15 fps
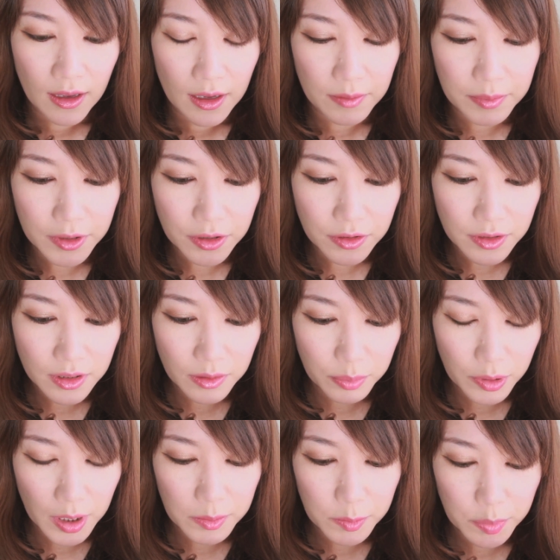I've been using the
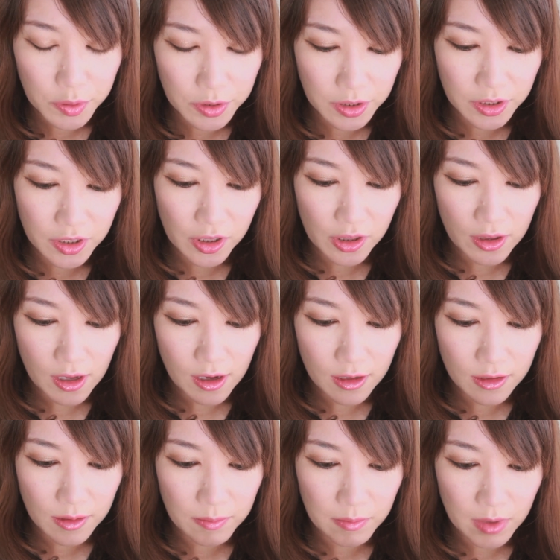primer potion a
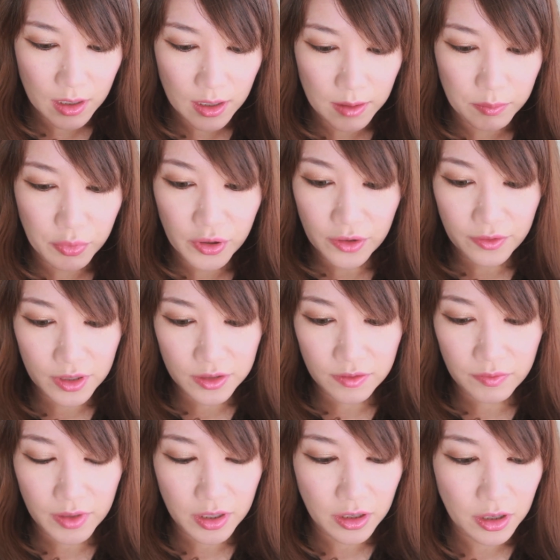lot in my previous
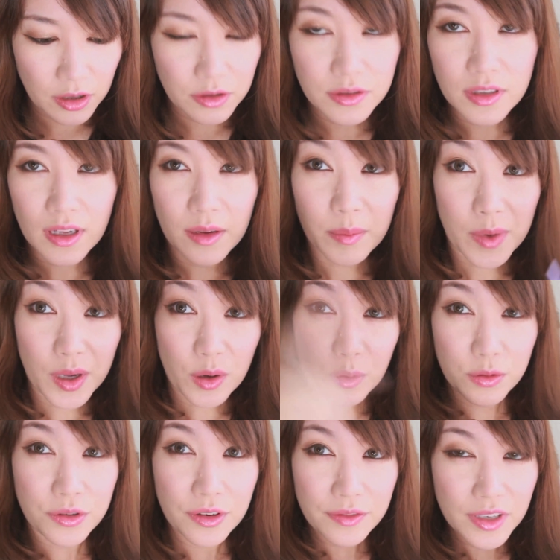videos, like my
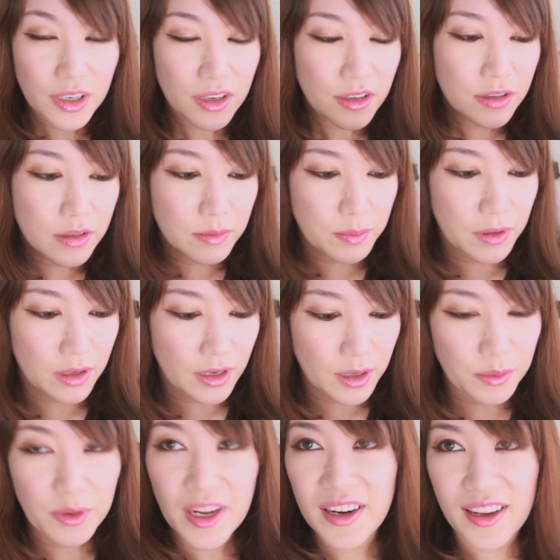older videos, but I
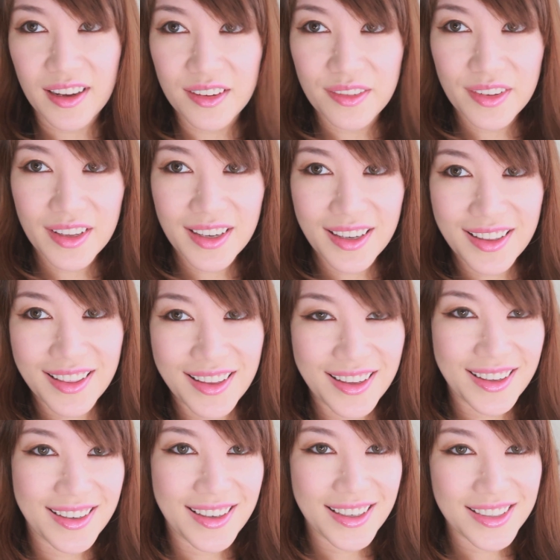ran out of it and
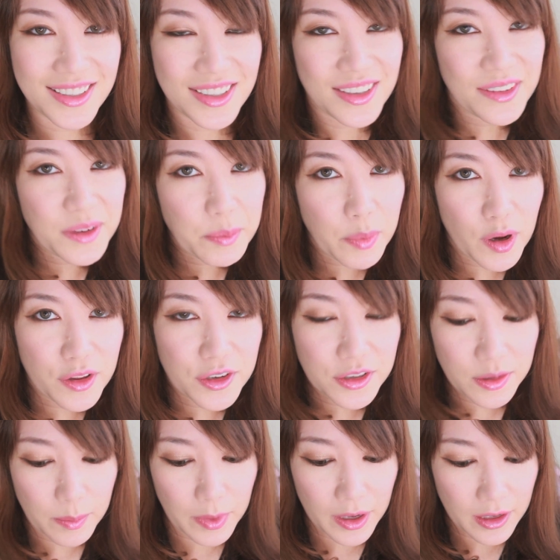then I just never bothered
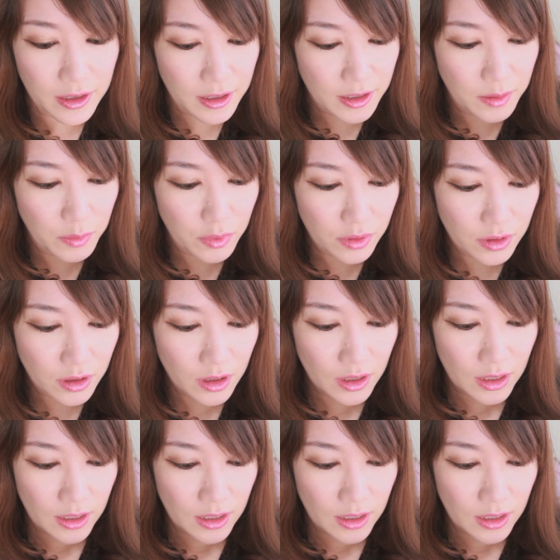to buy it anymore.